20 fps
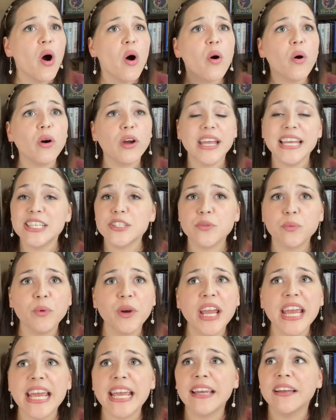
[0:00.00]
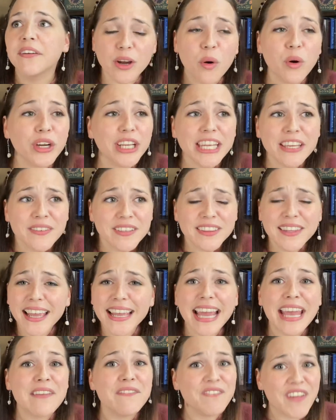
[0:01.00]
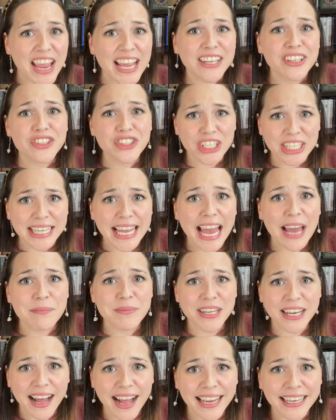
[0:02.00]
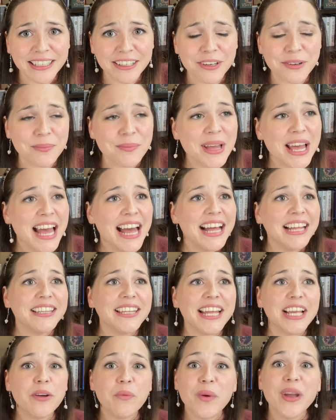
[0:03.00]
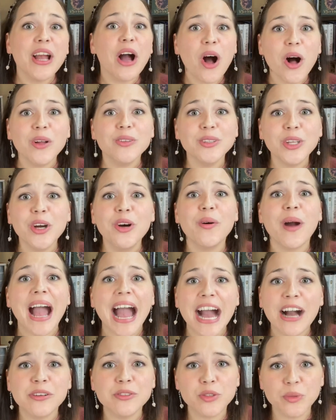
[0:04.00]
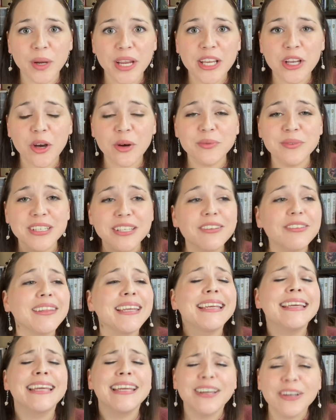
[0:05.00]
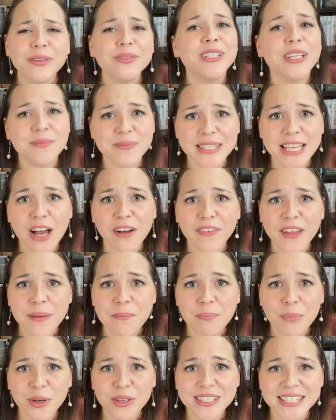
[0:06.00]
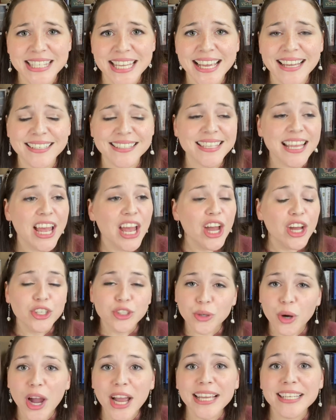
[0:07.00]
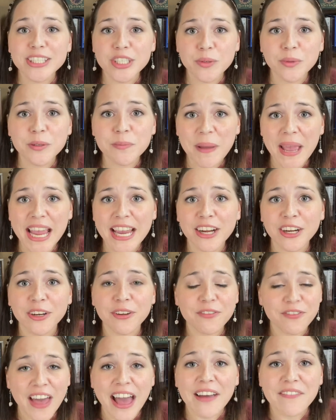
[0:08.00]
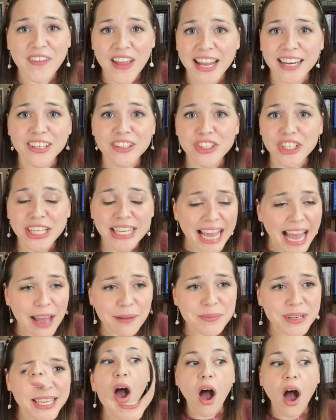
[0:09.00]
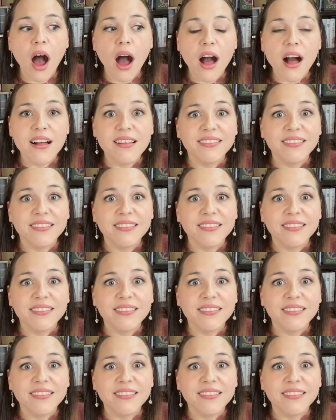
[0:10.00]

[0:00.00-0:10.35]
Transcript: His ring, or even like a vanishing cabinet item. Like, we all know how Draco nearly killed himself in book 6 trying to repair that vanishing cabinet.